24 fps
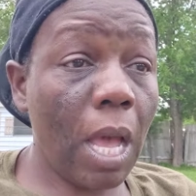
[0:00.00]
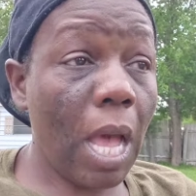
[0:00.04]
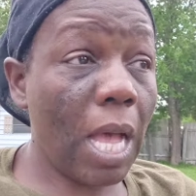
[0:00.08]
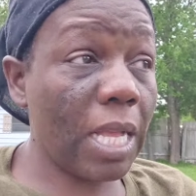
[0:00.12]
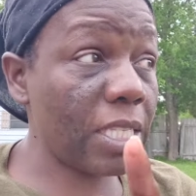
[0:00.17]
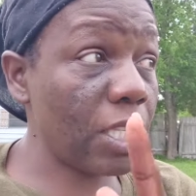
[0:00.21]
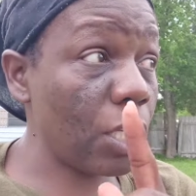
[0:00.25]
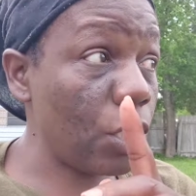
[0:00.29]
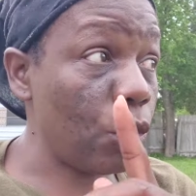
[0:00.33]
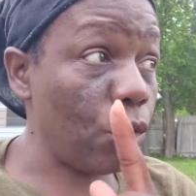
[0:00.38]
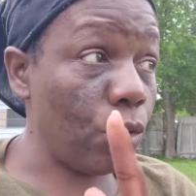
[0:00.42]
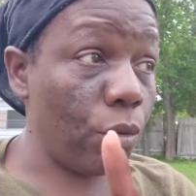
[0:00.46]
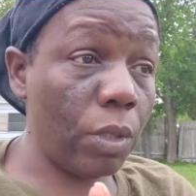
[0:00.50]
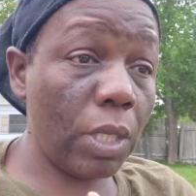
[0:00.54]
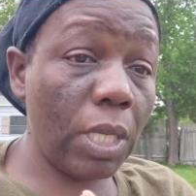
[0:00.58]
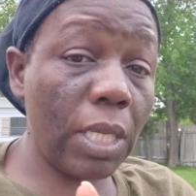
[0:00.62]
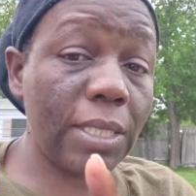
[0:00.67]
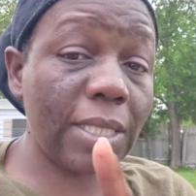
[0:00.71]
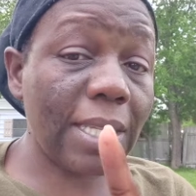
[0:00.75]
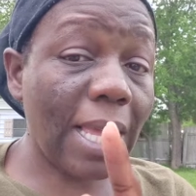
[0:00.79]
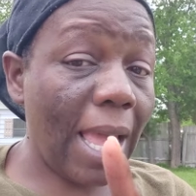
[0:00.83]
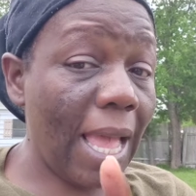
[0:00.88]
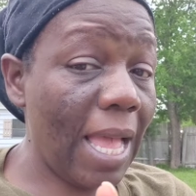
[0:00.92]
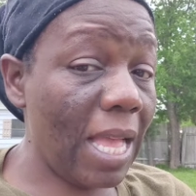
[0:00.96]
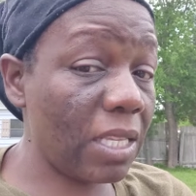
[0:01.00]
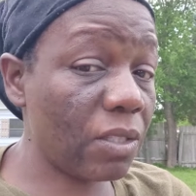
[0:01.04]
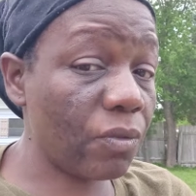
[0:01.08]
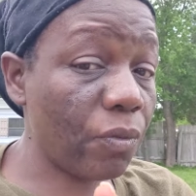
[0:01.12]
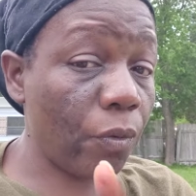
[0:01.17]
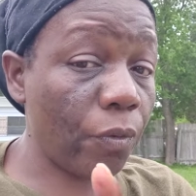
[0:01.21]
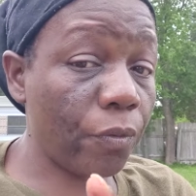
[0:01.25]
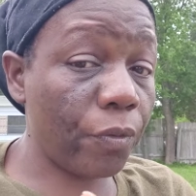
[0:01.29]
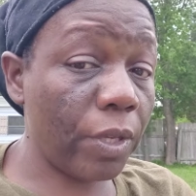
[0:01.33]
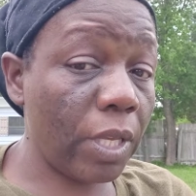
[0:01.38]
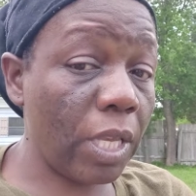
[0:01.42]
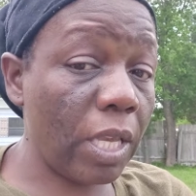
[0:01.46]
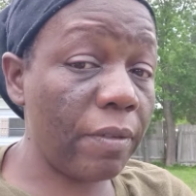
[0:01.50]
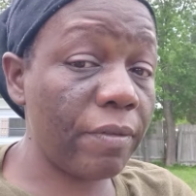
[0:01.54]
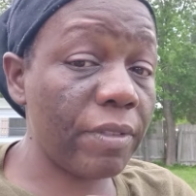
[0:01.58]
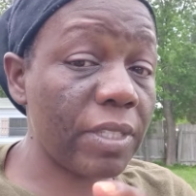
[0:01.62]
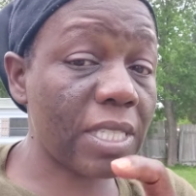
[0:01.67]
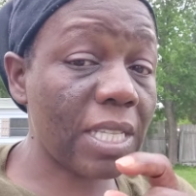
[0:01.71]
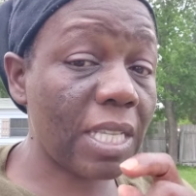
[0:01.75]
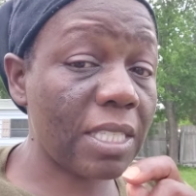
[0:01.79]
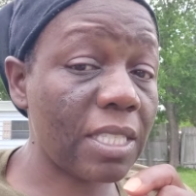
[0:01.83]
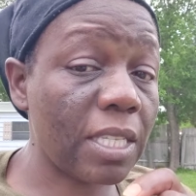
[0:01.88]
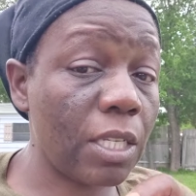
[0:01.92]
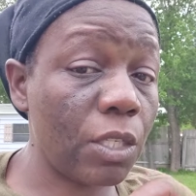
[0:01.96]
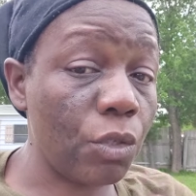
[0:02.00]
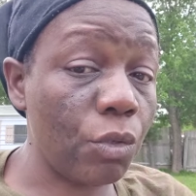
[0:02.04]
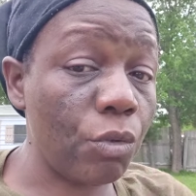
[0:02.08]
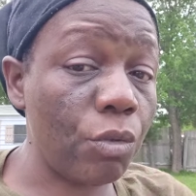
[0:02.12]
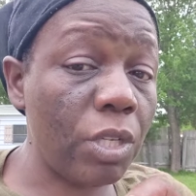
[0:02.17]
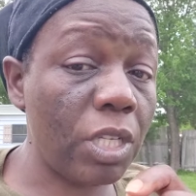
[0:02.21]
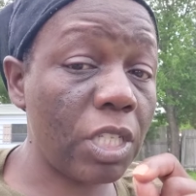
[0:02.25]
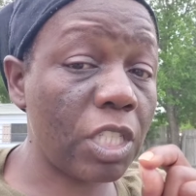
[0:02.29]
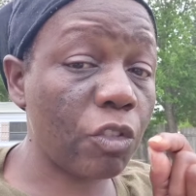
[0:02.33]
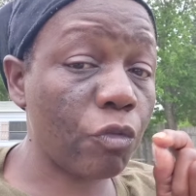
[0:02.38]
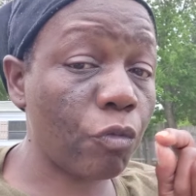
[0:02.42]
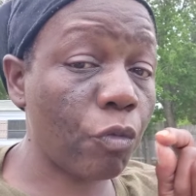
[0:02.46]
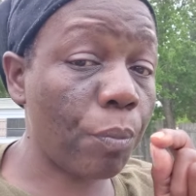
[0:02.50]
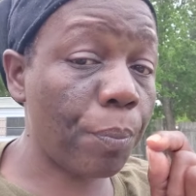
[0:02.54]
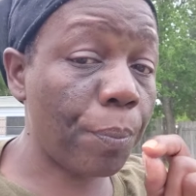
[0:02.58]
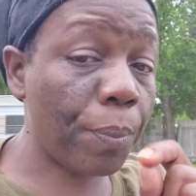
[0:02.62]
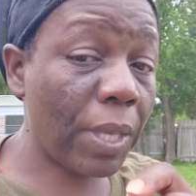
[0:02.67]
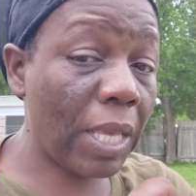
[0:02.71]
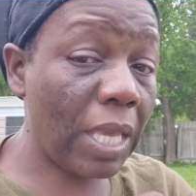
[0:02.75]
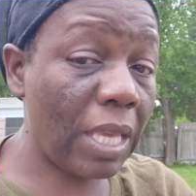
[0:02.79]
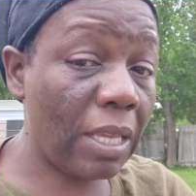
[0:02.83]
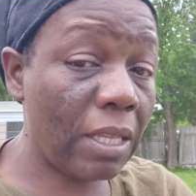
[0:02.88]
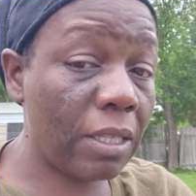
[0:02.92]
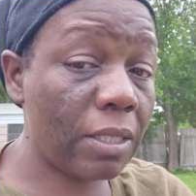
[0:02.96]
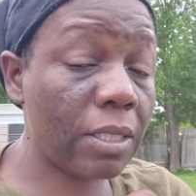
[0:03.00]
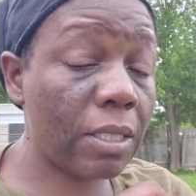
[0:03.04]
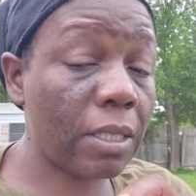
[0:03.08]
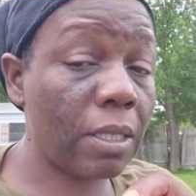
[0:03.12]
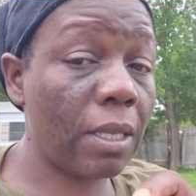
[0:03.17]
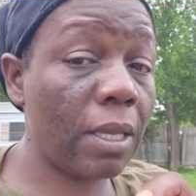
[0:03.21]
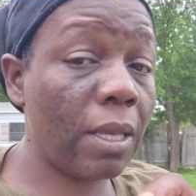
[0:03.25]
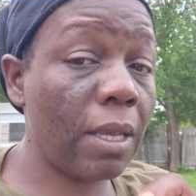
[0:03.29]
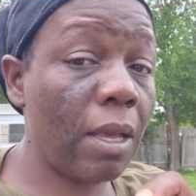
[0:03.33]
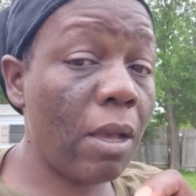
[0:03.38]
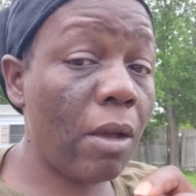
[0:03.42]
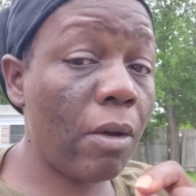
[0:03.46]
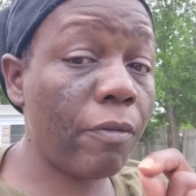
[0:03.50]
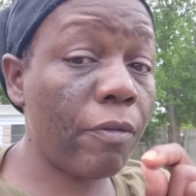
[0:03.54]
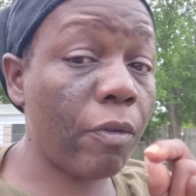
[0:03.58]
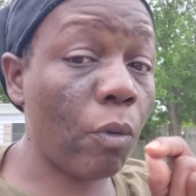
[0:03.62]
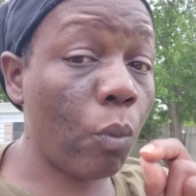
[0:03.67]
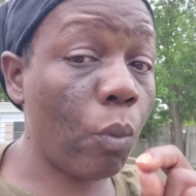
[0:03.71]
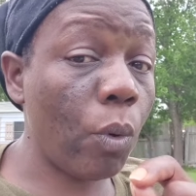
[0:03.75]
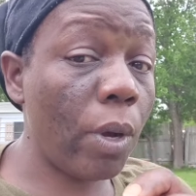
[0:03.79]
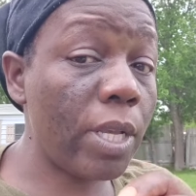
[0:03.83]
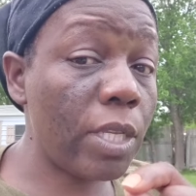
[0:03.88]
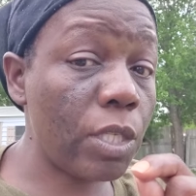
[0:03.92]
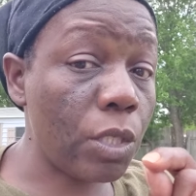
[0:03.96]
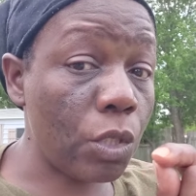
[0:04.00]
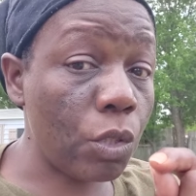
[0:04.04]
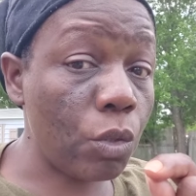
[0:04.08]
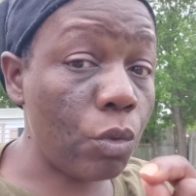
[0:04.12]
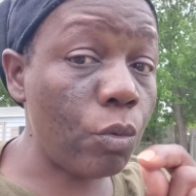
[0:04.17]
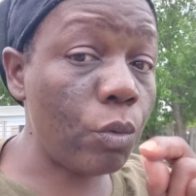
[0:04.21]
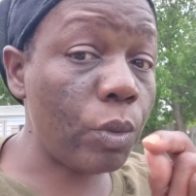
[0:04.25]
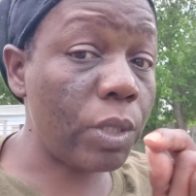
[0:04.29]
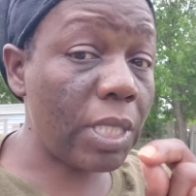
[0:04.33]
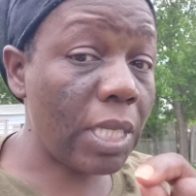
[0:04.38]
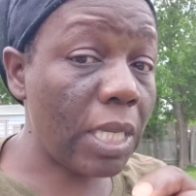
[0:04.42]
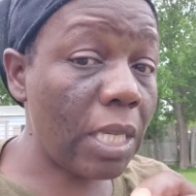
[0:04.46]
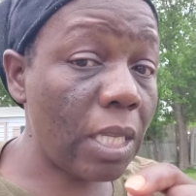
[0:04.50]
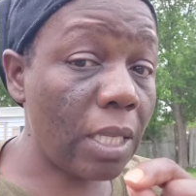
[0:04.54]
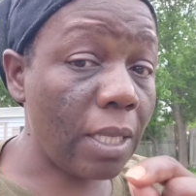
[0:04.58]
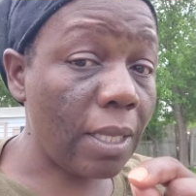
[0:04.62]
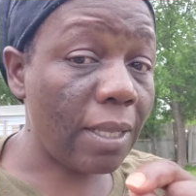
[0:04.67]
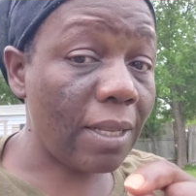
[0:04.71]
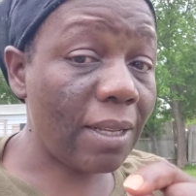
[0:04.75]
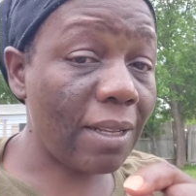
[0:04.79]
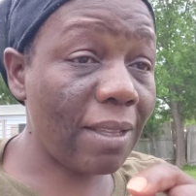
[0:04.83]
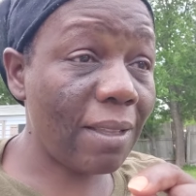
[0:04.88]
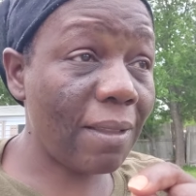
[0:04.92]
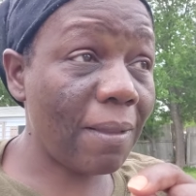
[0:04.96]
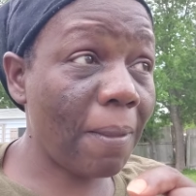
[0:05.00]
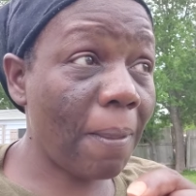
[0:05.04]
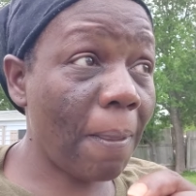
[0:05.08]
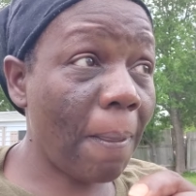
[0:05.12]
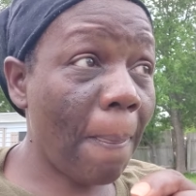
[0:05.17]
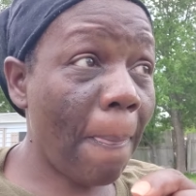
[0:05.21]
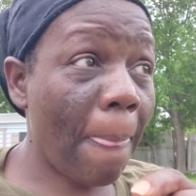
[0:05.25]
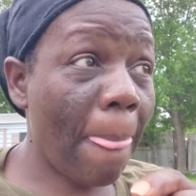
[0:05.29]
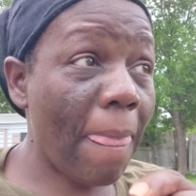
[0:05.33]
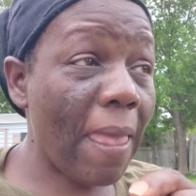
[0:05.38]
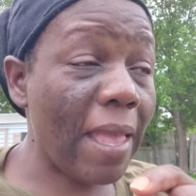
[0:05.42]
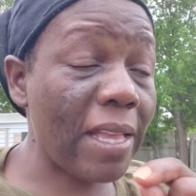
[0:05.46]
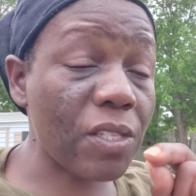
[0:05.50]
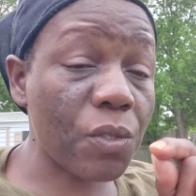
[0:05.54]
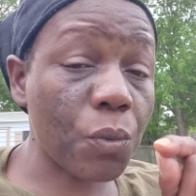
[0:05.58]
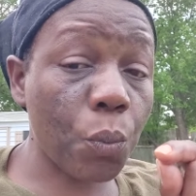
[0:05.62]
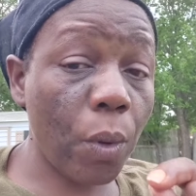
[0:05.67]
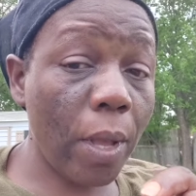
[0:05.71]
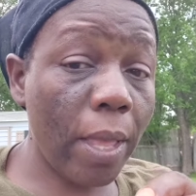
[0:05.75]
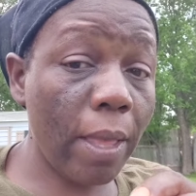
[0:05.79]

I said, you need to ask for forgiveness. I said, you need to repent for what you did as